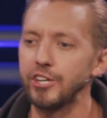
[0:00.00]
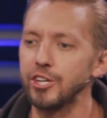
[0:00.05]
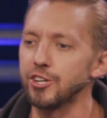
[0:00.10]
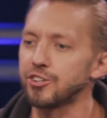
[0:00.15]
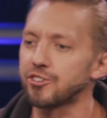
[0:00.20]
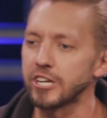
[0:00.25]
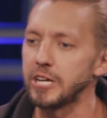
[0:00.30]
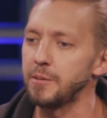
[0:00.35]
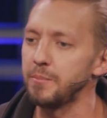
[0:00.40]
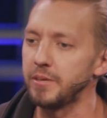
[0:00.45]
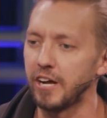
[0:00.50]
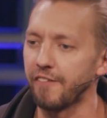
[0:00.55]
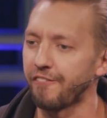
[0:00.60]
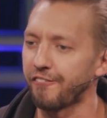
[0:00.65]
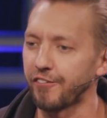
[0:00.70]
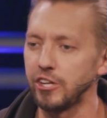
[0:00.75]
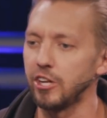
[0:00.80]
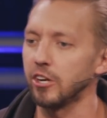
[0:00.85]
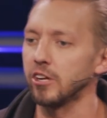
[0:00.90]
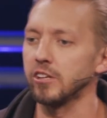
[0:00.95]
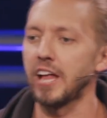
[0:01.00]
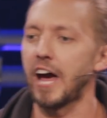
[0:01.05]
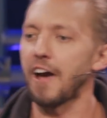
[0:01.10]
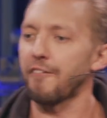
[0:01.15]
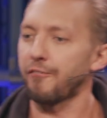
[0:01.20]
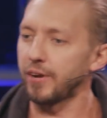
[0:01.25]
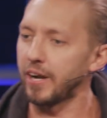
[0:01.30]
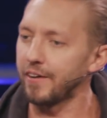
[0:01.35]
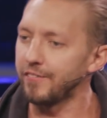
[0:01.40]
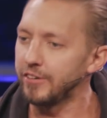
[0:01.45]
you're dreaming of for your
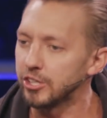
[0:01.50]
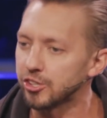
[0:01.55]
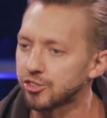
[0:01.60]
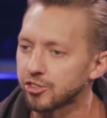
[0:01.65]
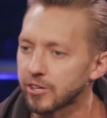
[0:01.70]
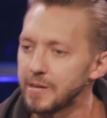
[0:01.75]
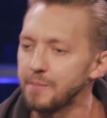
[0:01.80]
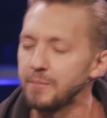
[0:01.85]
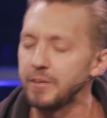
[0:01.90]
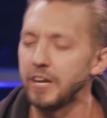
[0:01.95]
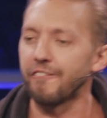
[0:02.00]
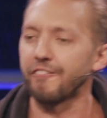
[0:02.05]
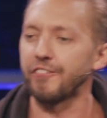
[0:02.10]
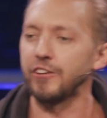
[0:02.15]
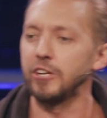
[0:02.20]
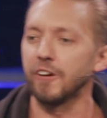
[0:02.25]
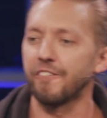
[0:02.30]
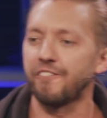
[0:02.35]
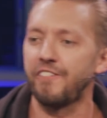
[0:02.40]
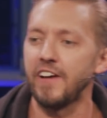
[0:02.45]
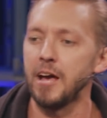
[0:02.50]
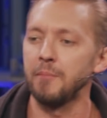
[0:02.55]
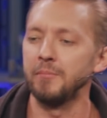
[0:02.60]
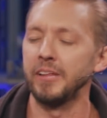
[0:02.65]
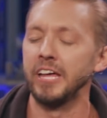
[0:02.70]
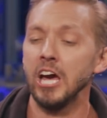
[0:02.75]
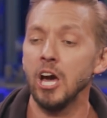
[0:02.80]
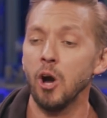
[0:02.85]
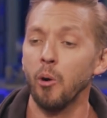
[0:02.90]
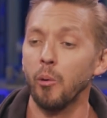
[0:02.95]
life, whatever you're dreaming of for your
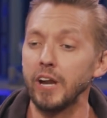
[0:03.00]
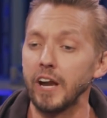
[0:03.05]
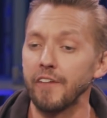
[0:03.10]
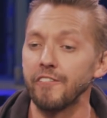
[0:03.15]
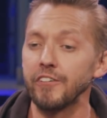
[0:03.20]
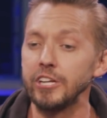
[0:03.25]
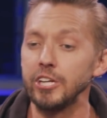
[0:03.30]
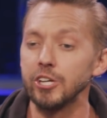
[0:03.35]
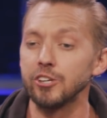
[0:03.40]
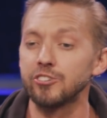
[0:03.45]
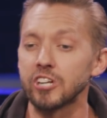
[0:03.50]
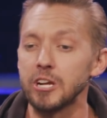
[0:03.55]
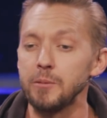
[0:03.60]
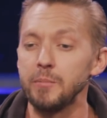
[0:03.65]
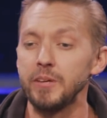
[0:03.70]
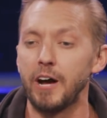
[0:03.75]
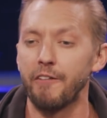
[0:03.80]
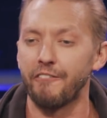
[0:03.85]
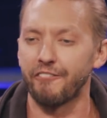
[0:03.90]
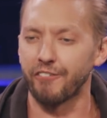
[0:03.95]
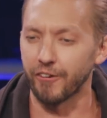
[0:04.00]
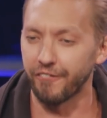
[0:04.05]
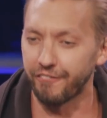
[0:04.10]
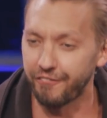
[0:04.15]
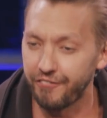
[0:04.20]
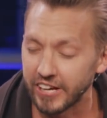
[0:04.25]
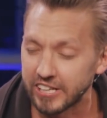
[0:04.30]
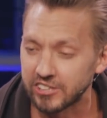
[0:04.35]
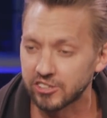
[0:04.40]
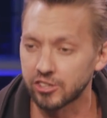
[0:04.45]
family, whatever you're dreaming of for
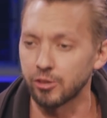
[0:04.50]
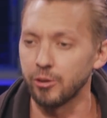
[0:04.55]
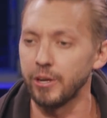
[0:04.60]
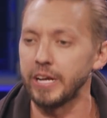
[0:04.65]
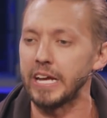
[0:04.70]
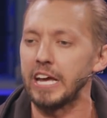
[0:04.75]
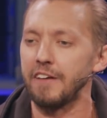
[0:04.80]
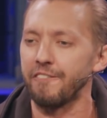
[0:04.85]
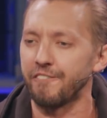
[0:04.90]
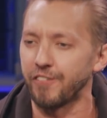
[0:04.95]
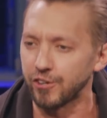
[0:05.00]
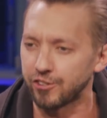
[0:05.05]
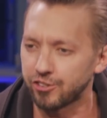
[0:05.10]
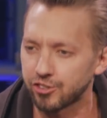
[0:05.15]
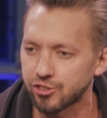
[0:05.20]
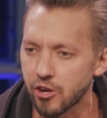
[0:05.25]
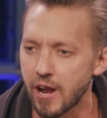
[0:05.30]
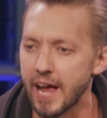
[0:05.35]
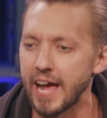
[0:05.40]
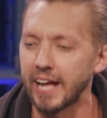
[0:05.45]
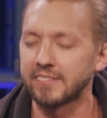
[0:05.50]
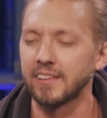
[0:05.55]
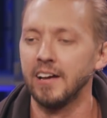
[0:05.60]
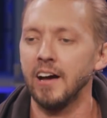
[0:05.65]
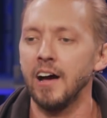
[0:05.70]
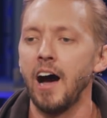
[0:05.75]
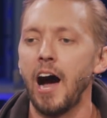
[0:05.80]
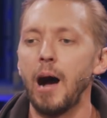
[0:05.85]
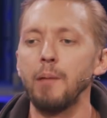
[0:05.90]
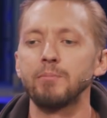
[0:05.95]
victory and for strength,
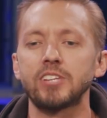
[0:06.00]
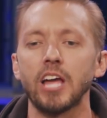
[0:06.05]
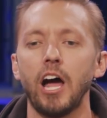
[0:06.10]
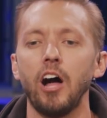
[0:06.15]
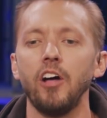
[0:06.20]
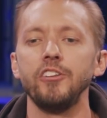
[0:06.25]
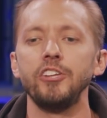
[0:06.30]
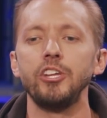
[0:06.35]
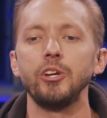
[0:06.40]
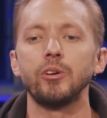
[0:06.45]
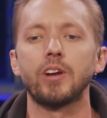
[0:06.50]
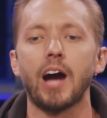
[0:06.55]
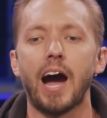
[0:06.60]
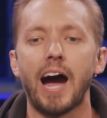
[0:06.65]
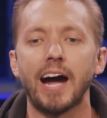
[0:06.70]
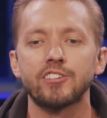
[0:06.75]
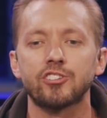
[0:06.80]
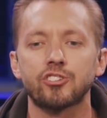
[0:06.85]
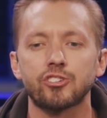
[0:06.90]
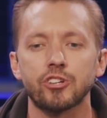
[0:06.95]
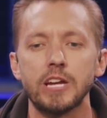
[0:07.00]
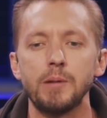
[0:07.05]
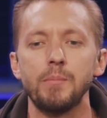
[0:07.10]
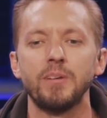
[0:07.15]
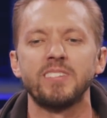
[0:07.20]
I'm telling you, God's dream